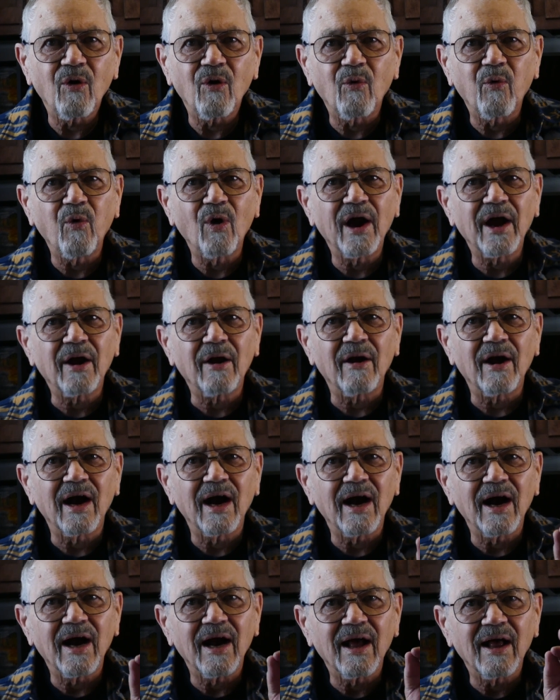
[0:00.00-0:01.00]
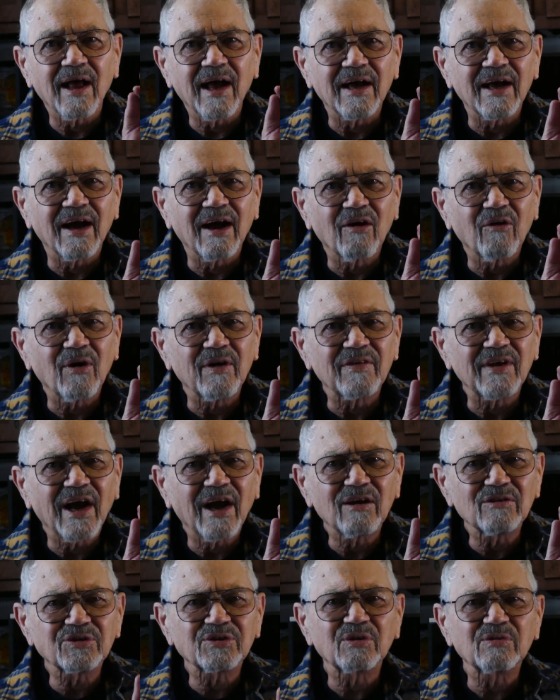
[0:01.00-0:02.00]
Where they
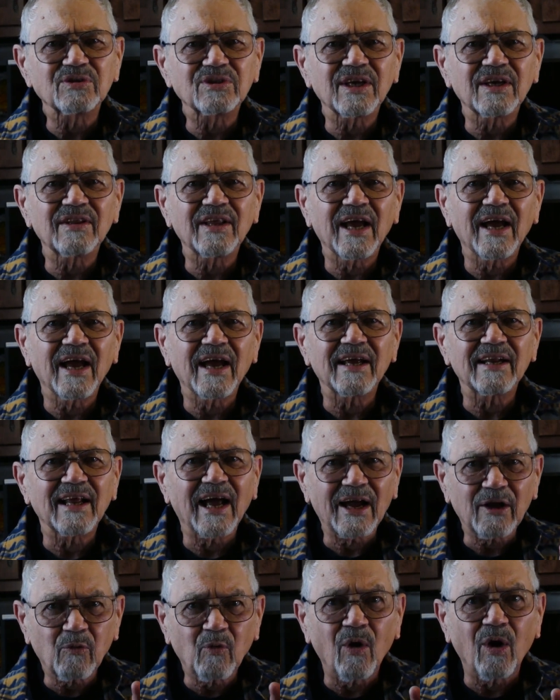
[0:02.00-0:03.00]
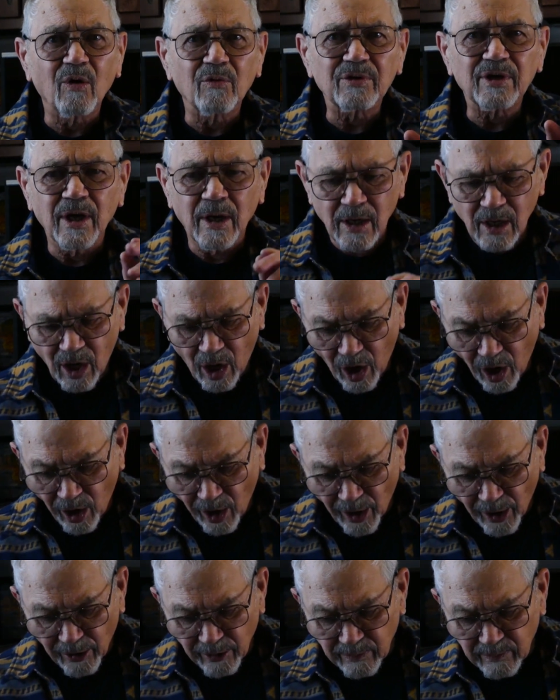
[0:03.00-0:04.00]
also said that, and I quote,
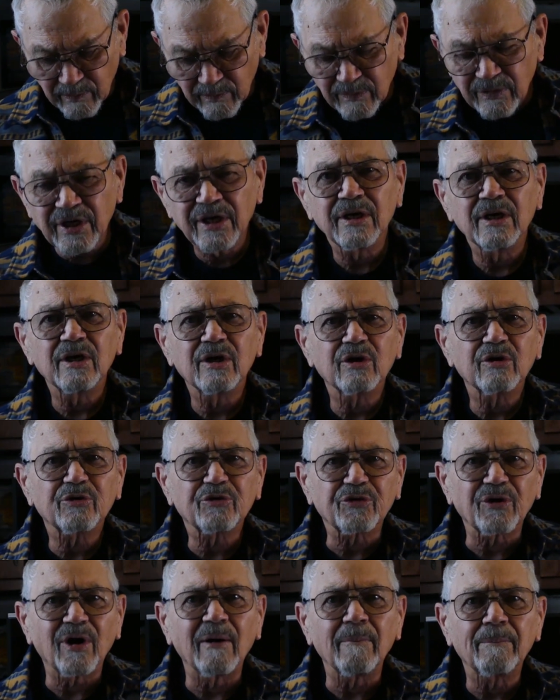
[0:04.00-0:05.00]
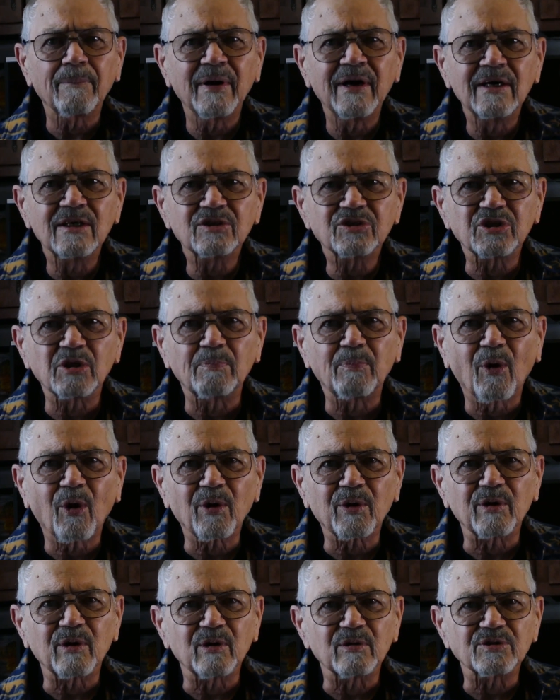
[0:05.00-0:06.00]
armed Trump
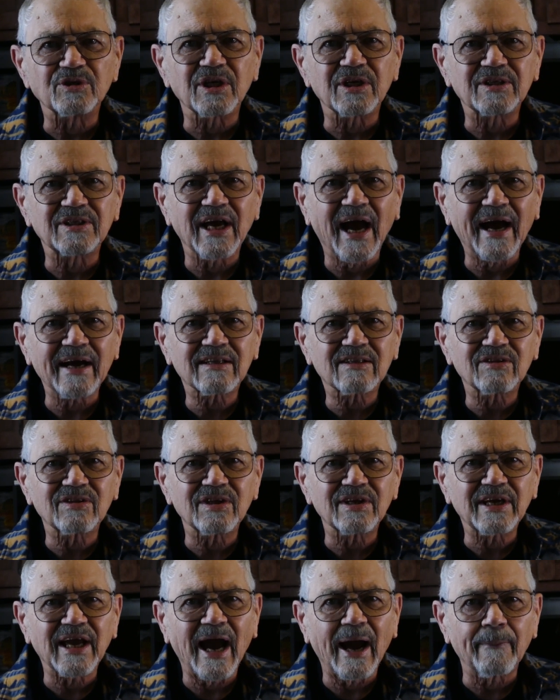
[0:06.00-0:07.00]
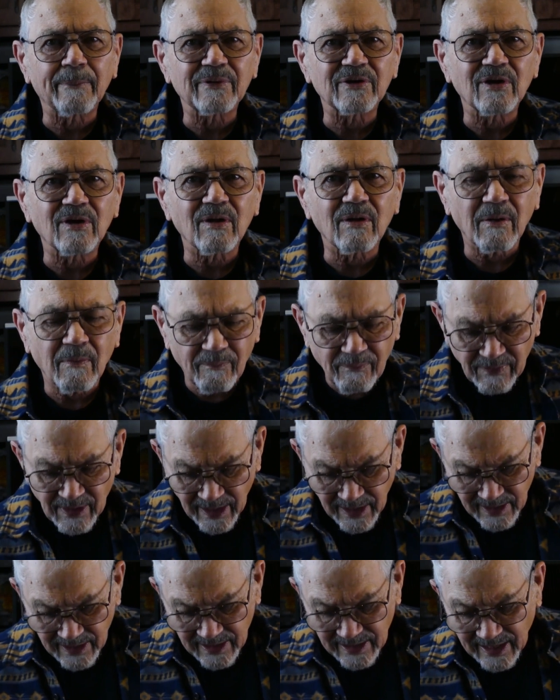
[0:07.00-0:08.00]
supporters attacked the Capitol.
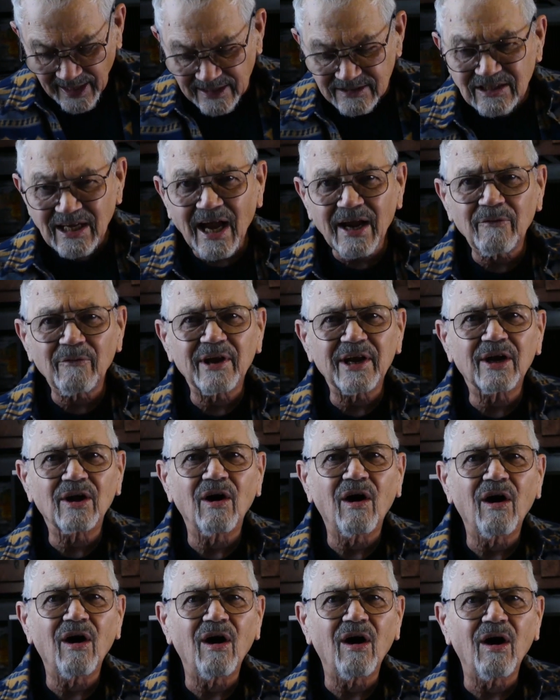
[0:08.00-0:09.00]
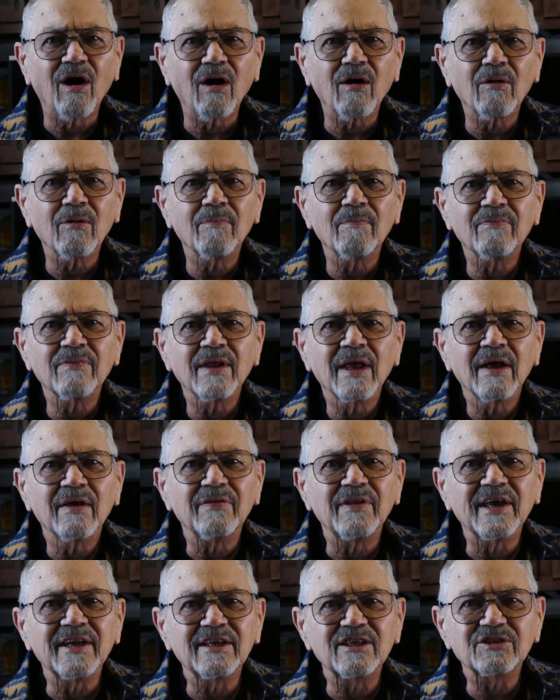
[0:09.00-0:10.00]
As I recall,
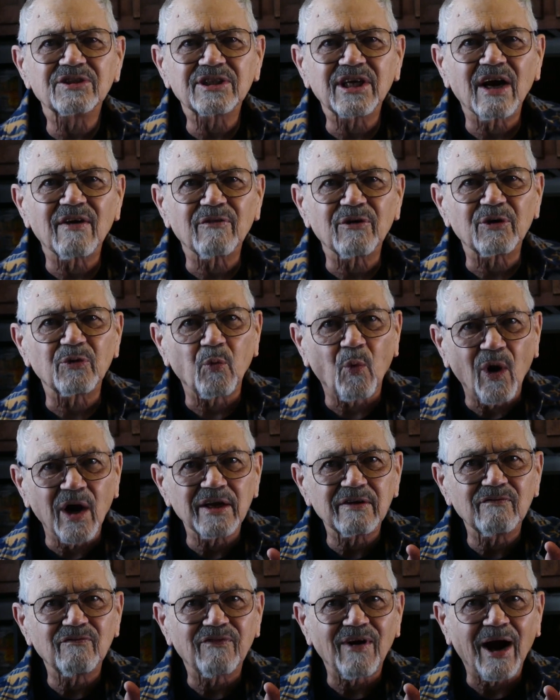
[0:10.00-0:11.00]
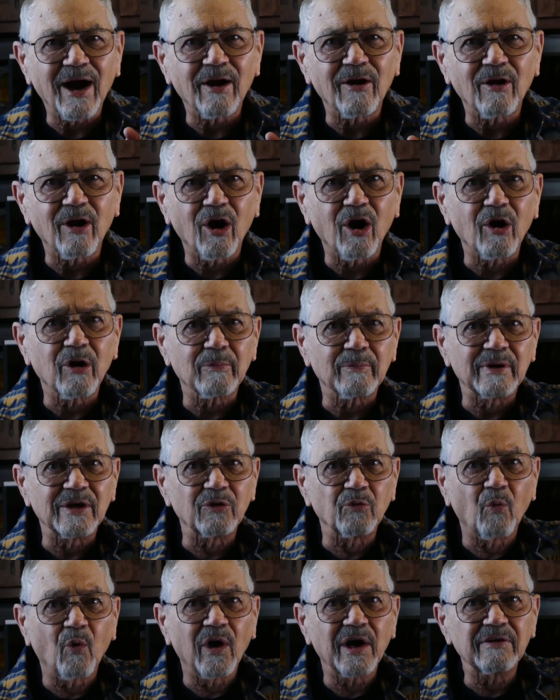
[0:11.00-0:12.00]
they discovered one firearm
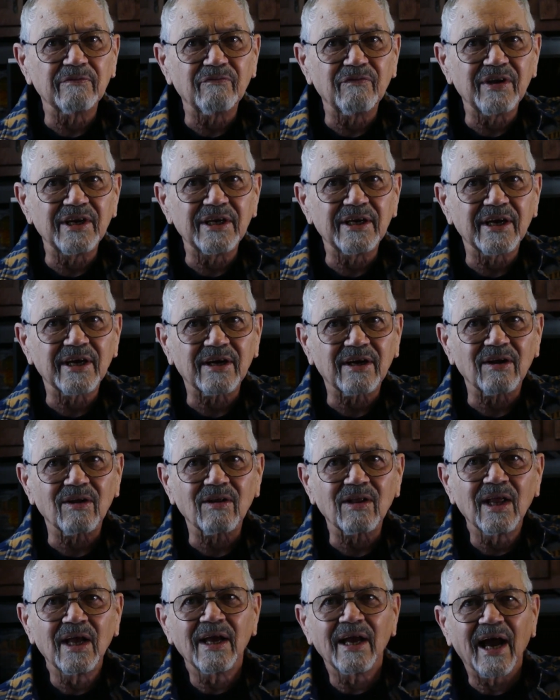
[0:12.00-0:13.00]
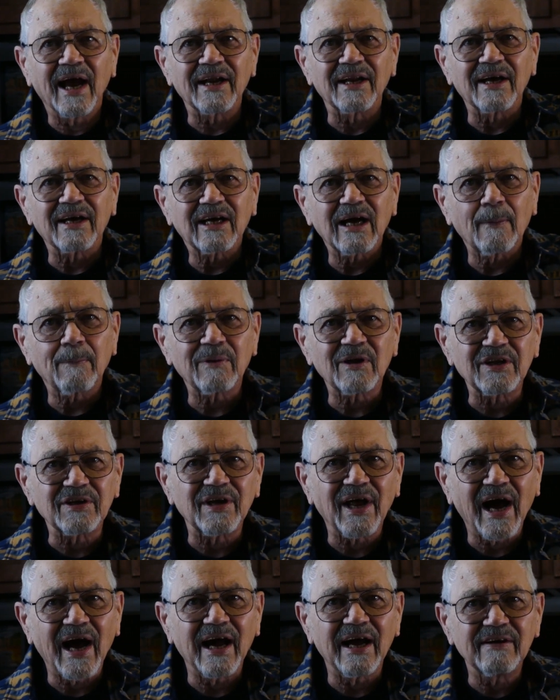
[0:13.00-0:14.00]
and one vehicle and a couple of
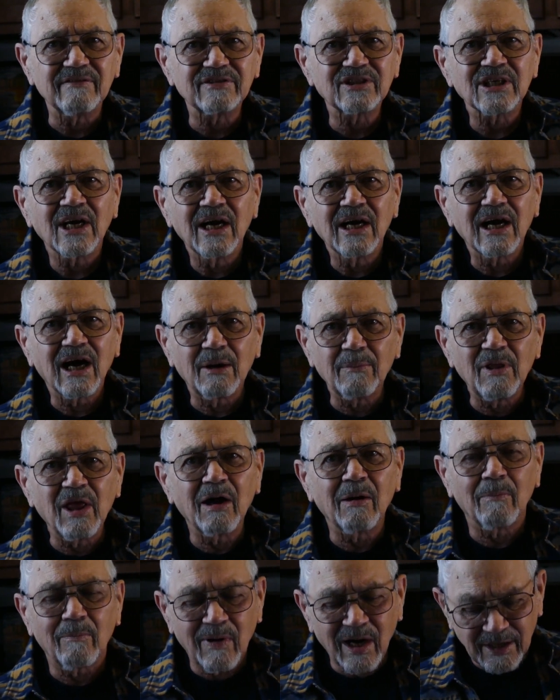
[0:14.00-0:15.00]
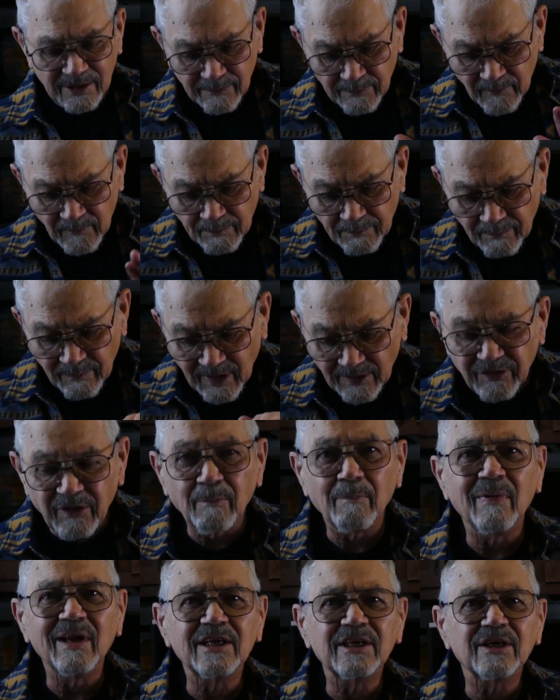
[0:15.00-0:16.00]
knives among the
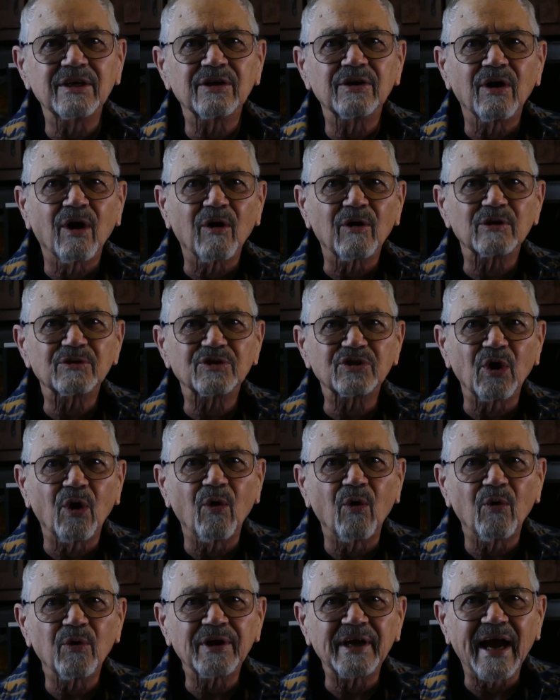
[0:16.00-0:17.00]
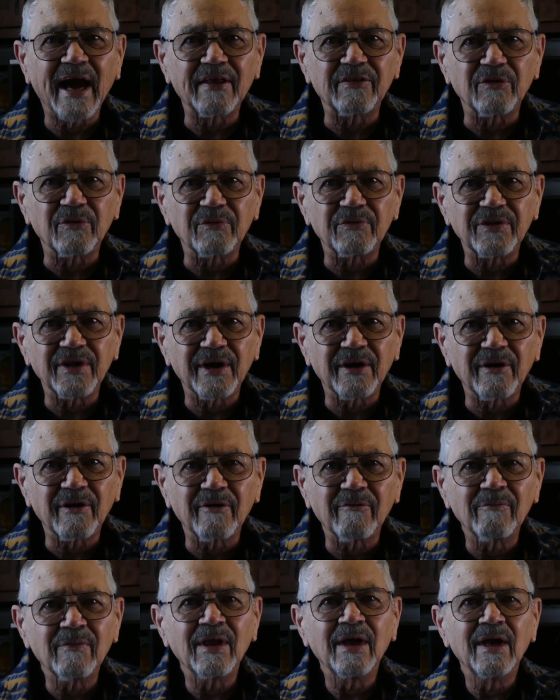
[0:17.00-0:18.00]
million or so gathered there.